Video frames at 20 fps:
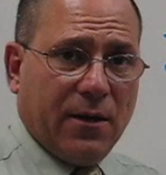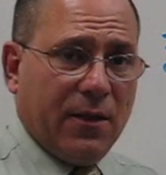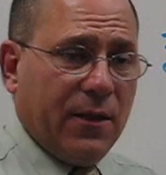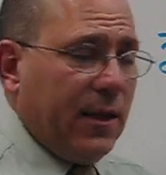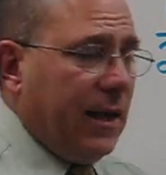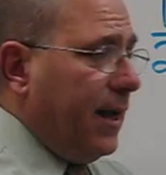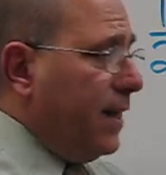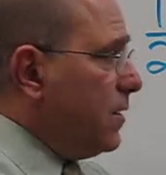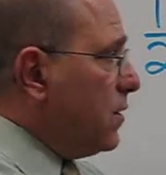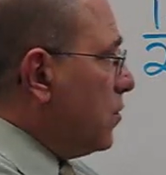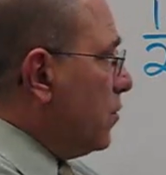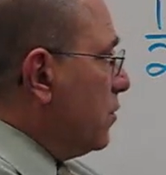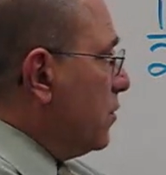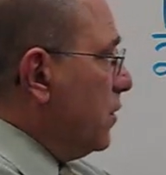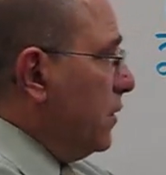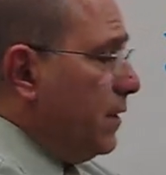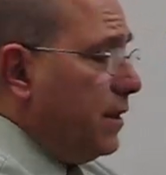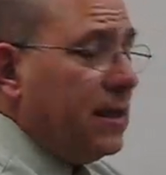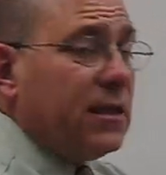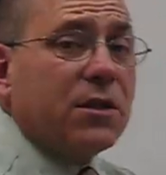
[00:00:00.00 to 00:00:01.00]
The answer
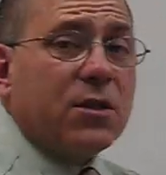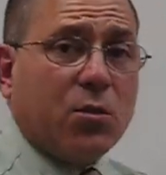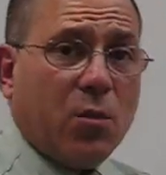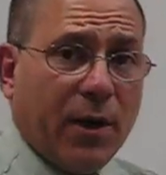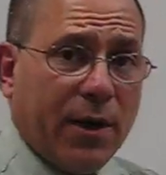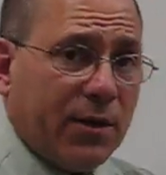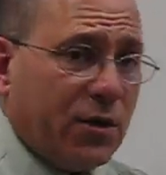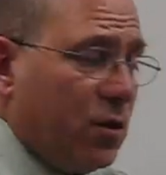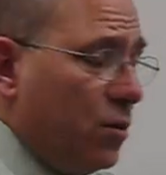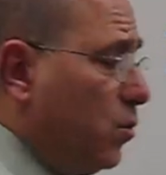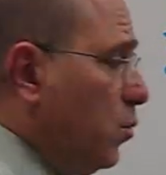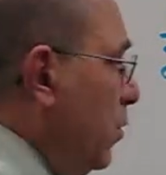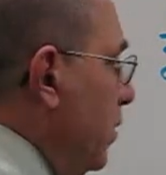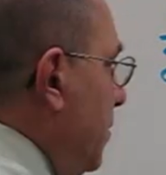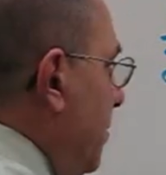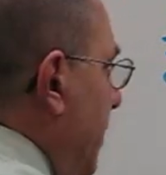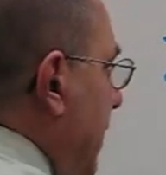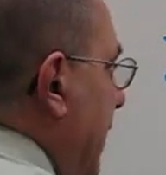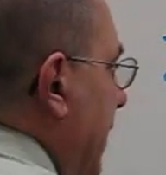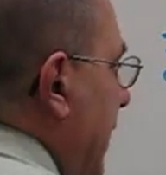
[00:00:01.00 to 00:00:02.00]
to this question
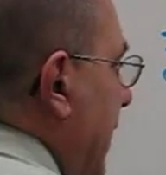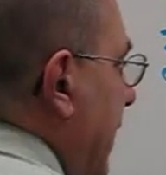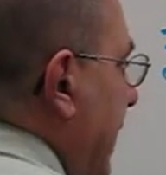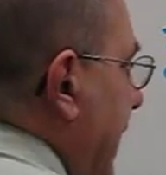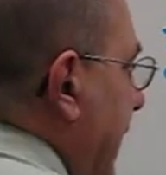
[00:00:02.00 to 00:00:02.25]
would be